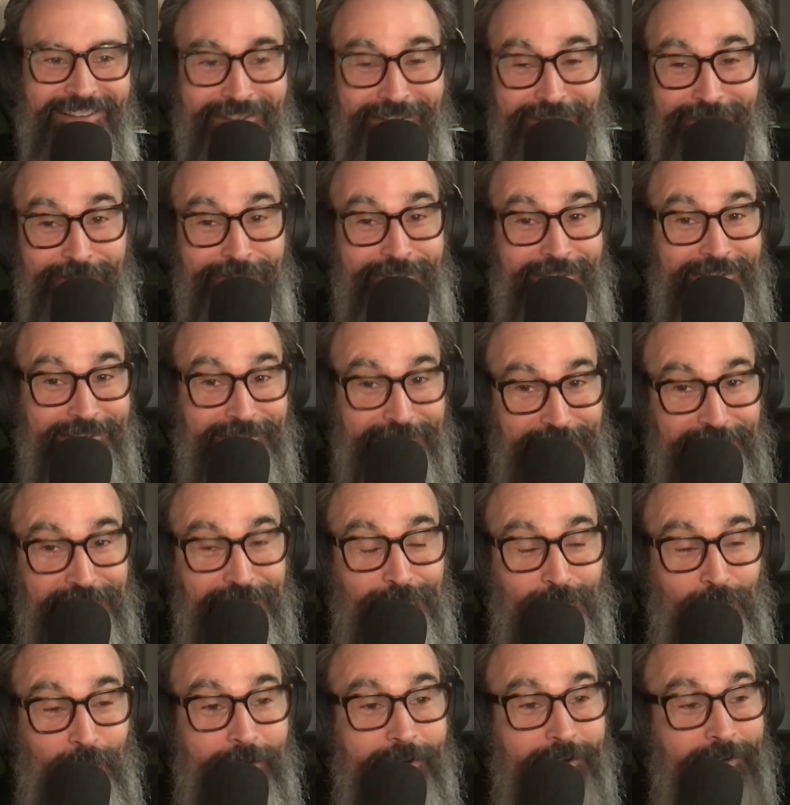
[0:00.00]
You think this
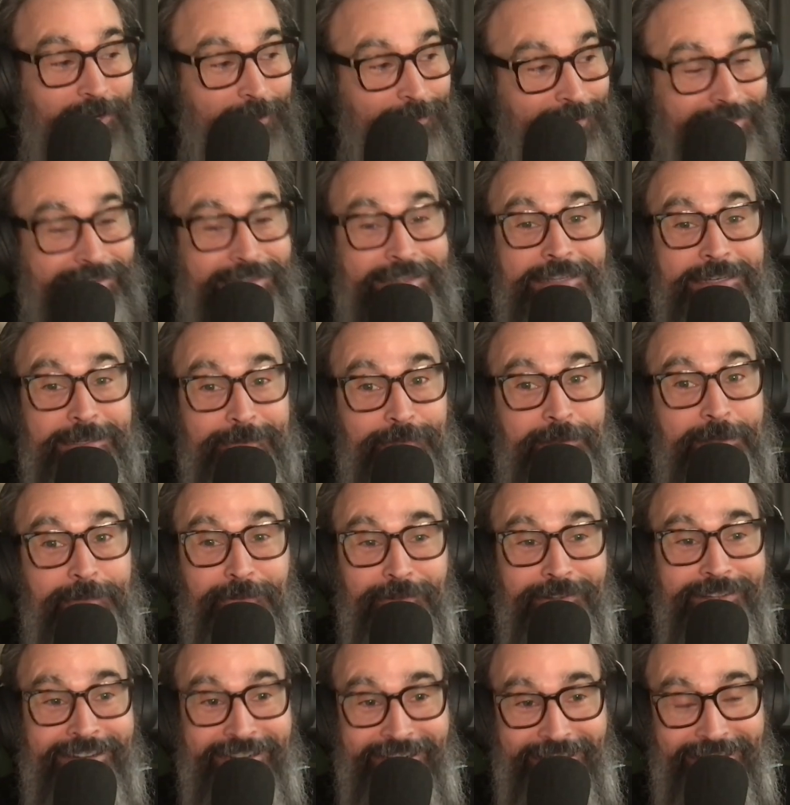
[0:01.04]
is weird? I've been eating
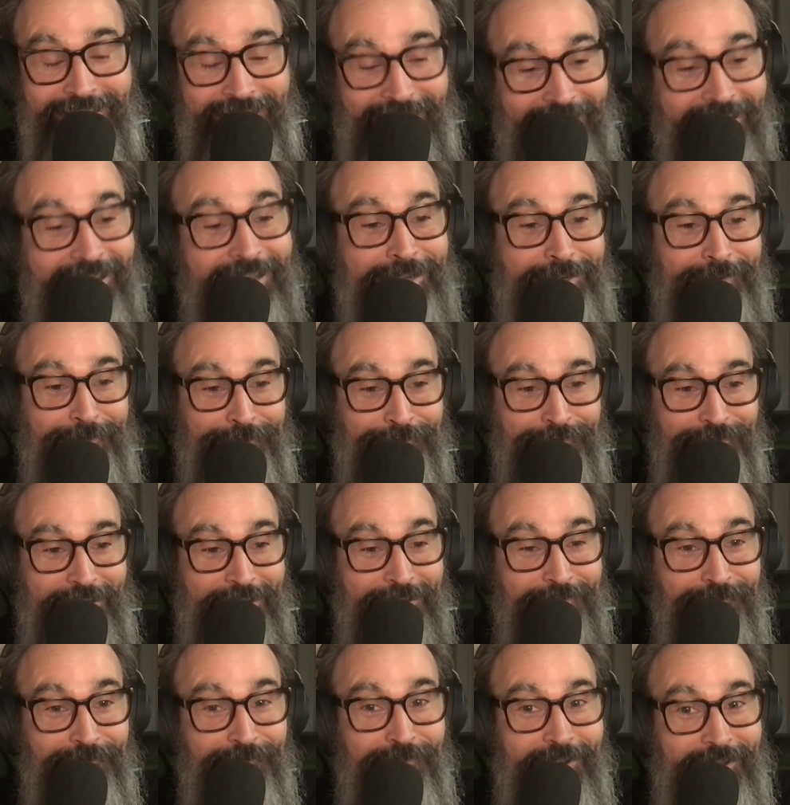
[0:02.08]
people in a cave
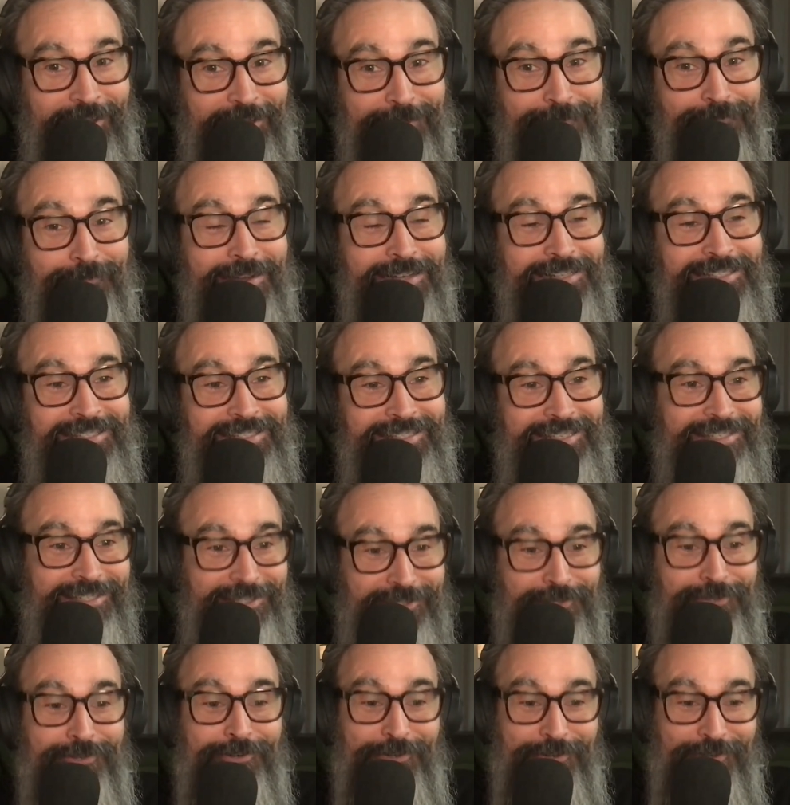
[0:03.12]
and fucking my
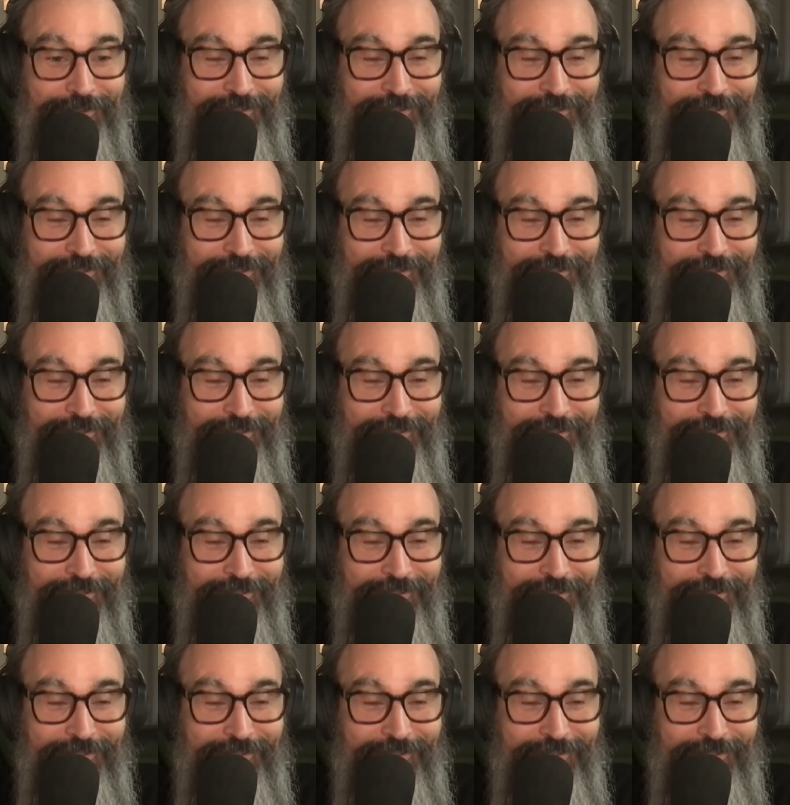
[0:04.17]
sister.